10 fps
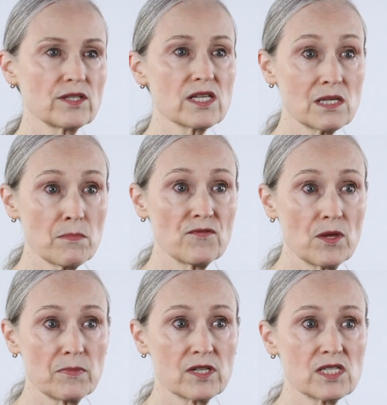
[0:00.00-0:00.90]
some of them
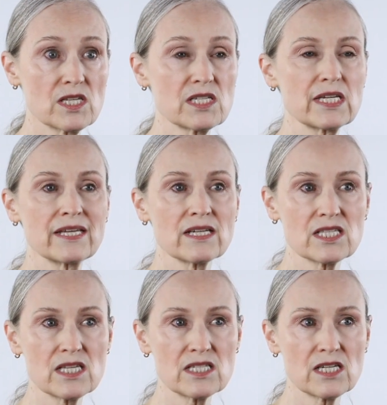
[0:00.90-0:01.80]
consist in
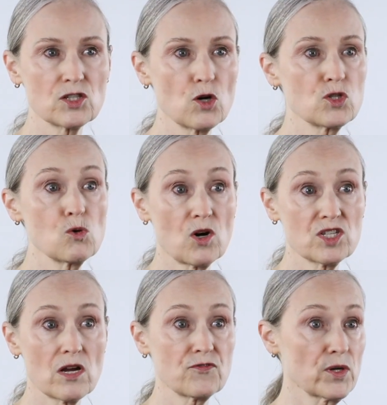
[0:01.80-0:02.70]
assisting those who are
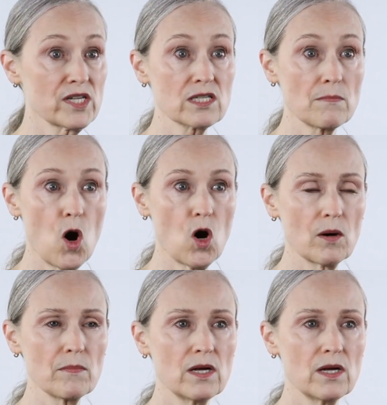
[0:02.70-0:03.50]
suffering some harm,